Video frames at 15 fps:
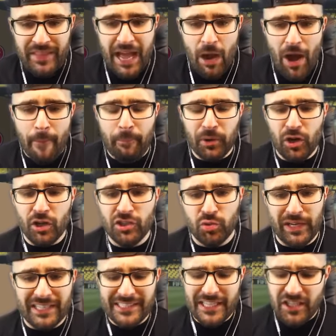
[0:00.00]
Now, I put on
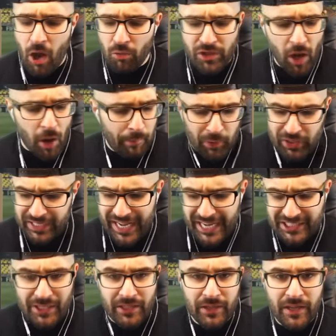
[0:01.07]
Twitter, I said, yo, yo, Booyah
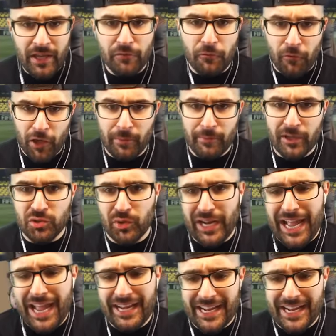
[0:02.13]
Nation. If you follow me on Twitter, double